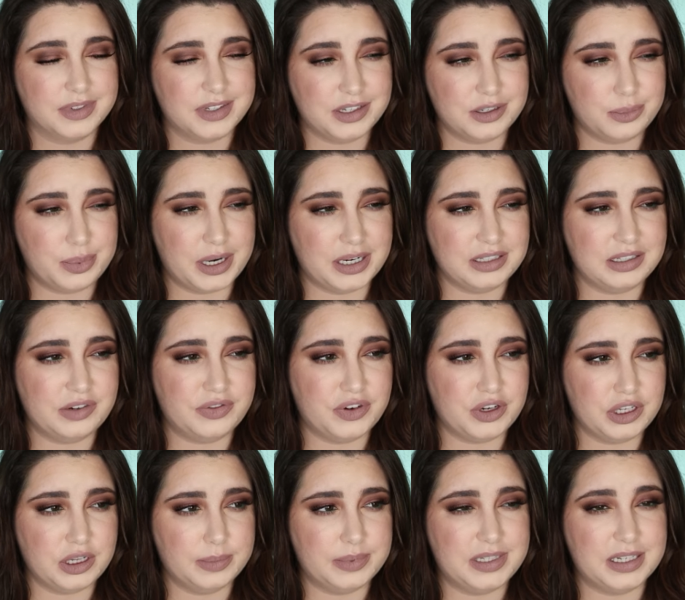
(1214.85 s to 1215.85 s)
It's a little pricey for
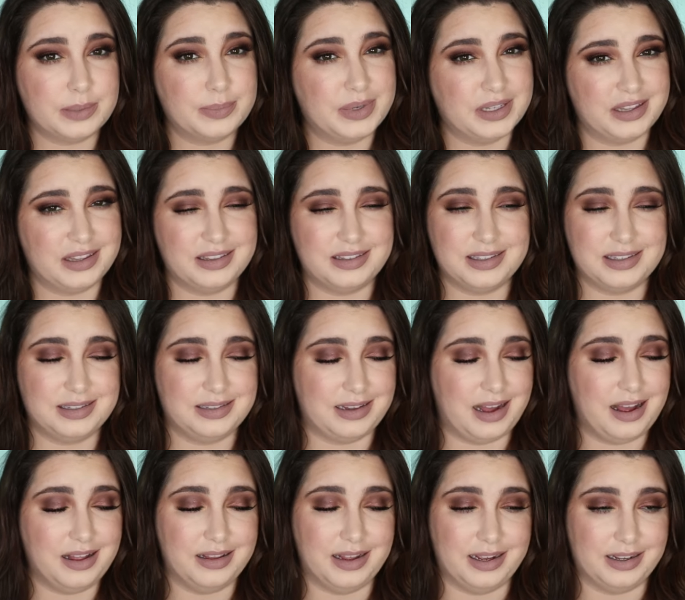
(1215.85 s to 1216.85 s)
a lipstick, but it's
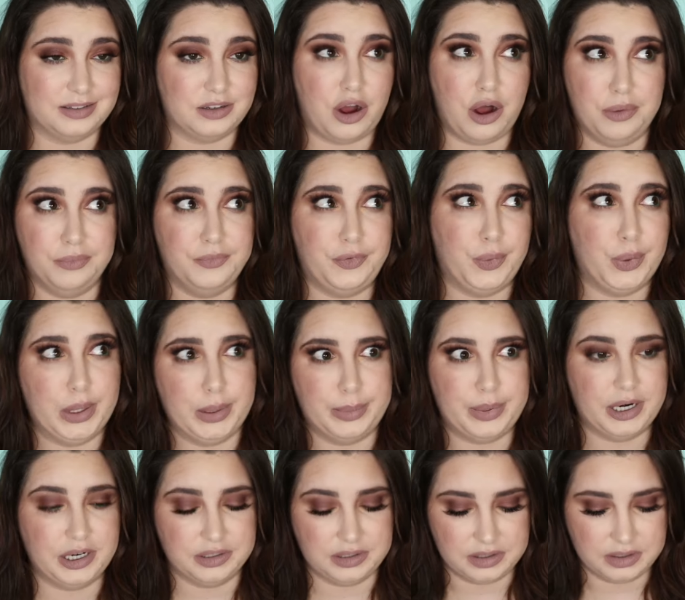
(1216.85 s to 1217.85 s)
not like Tom Ford
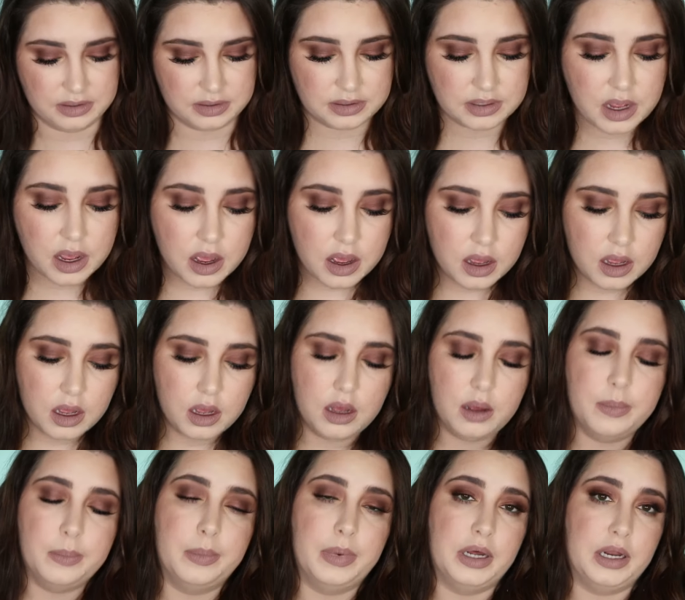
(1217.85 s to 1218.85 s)
prices.
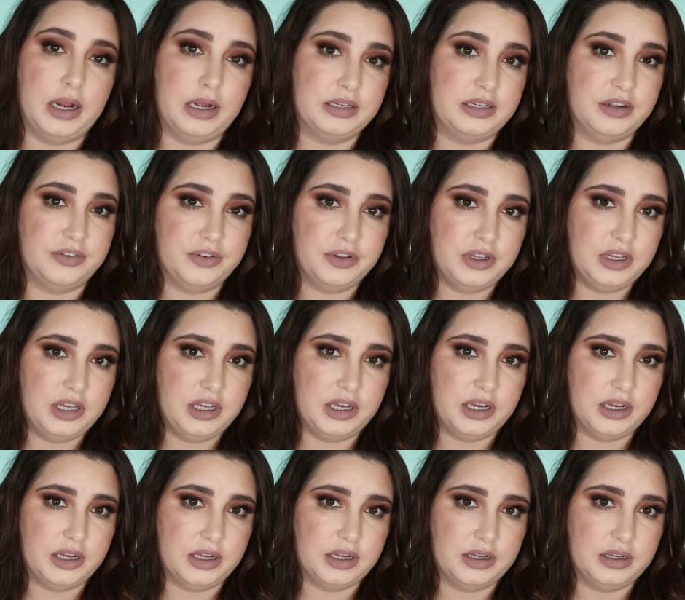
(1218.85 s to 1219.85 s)
But I definitely
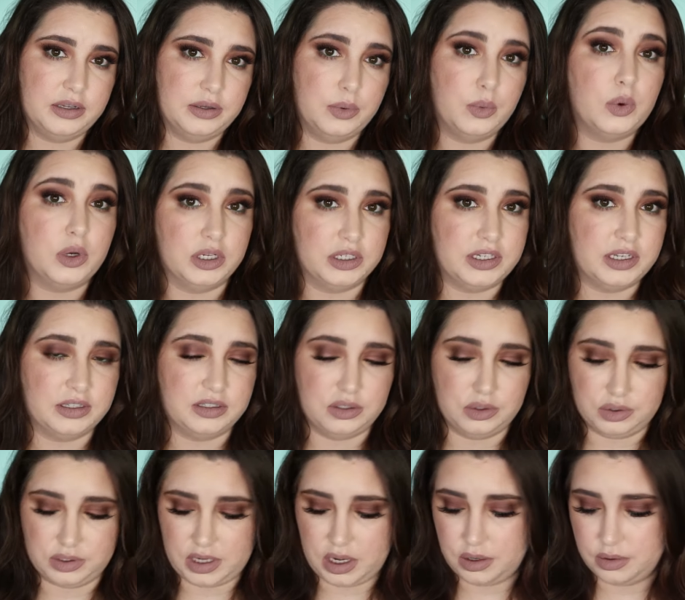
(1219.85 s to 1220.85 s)
uh, want to test
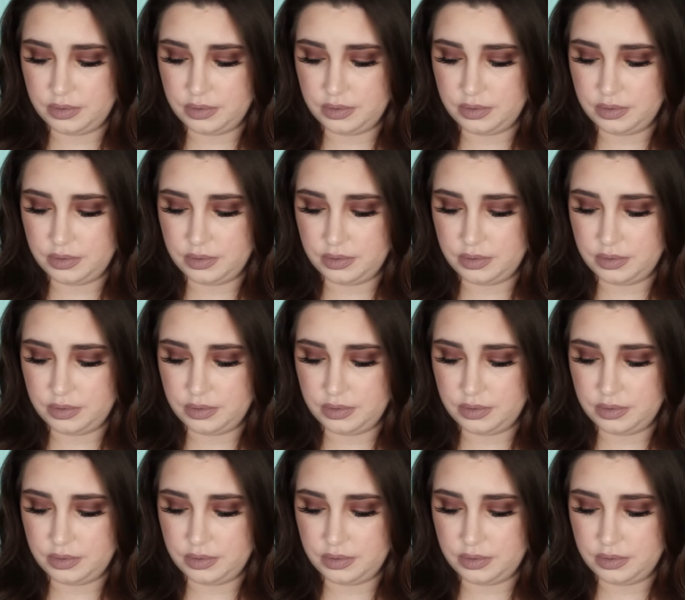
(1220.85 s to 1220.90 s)
those